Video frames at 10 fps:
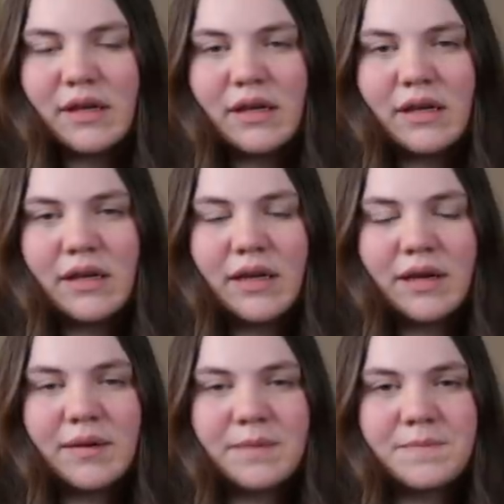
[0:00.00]

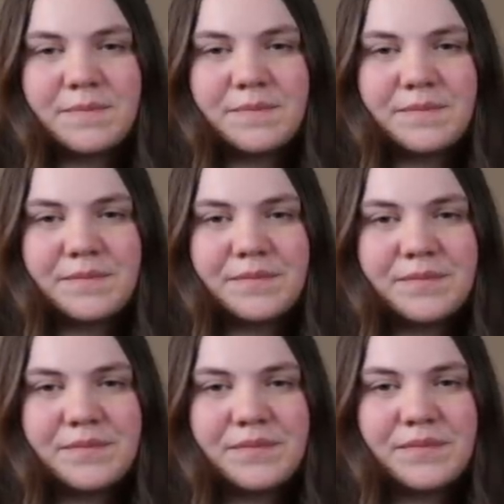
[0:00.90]

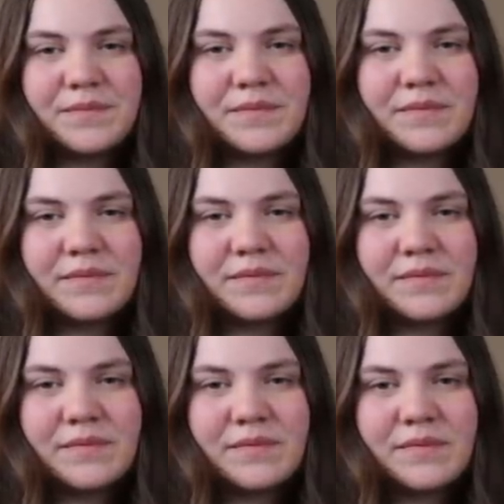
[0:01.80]

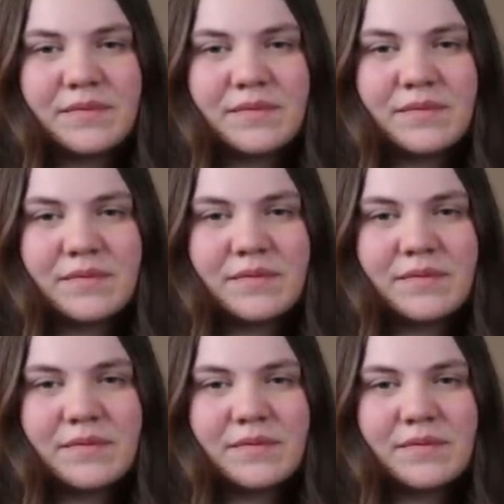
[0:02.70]

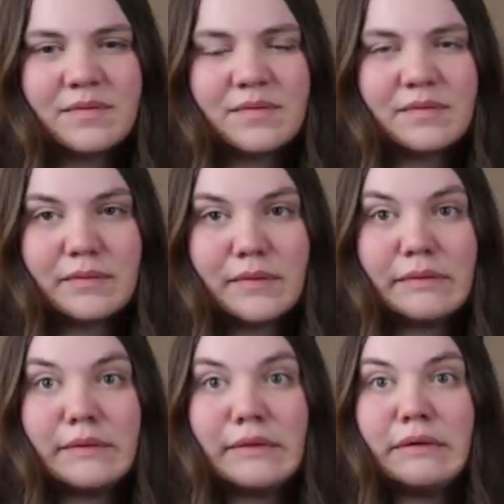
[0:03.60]

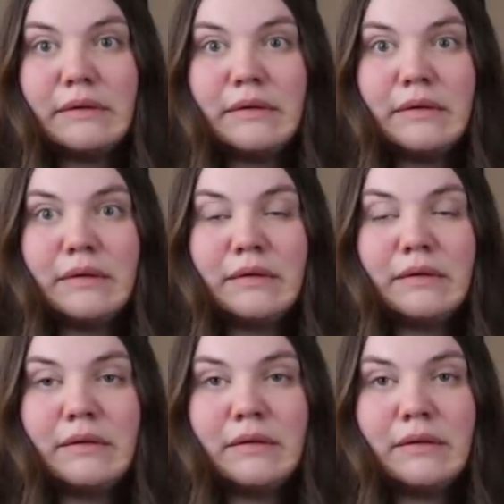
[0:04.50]

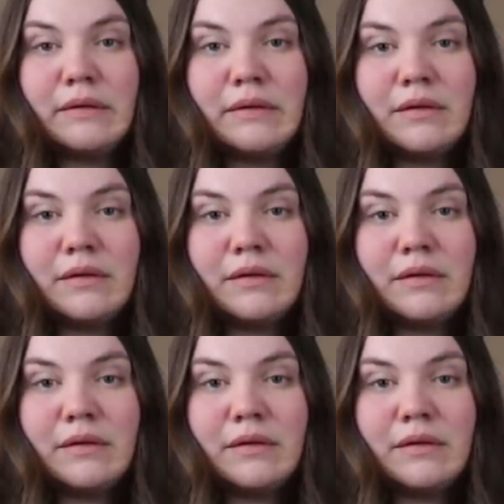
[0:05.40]
[no speech]